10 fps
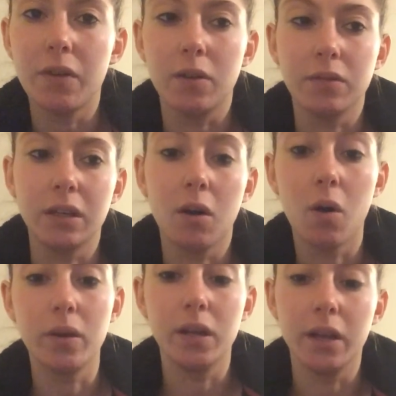I don't think,
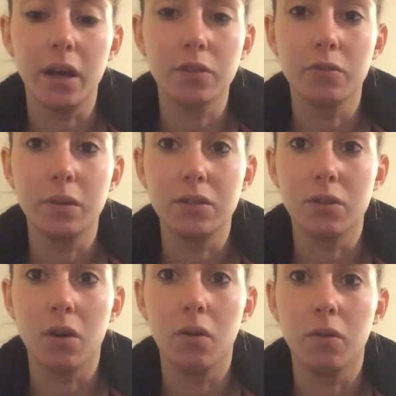"Oh, he didn't answer me,
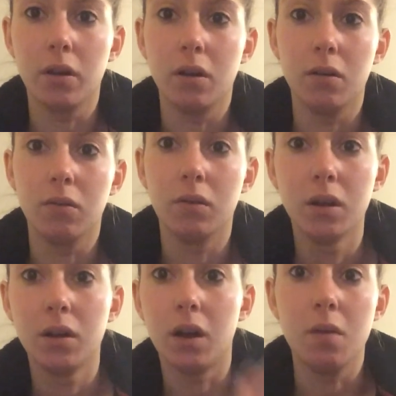so, you know,
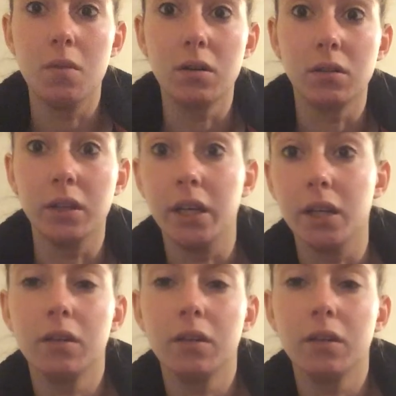I'm ugly."